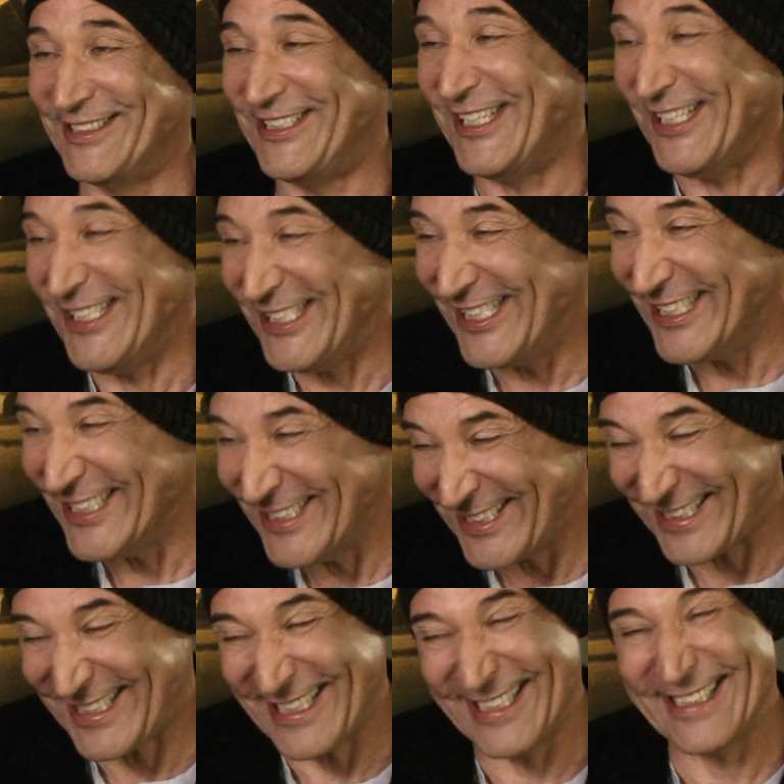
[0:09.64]

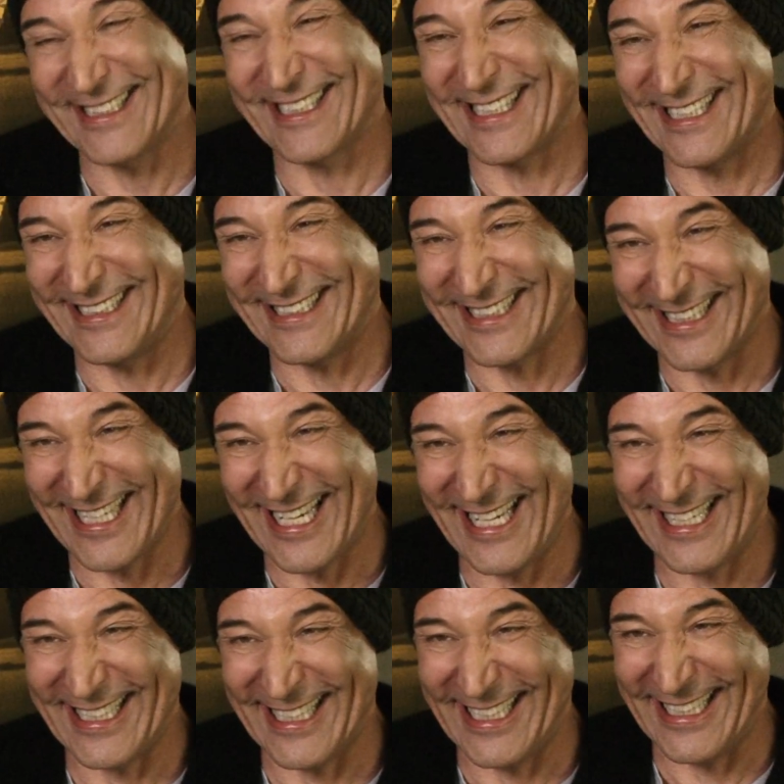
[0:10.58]
genius because that's
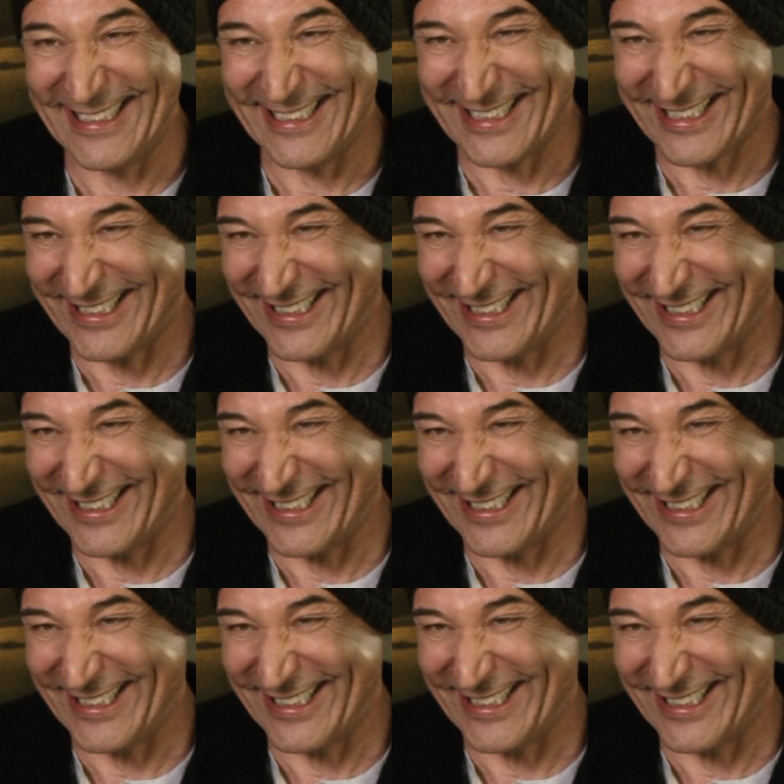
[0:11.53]
like, that's,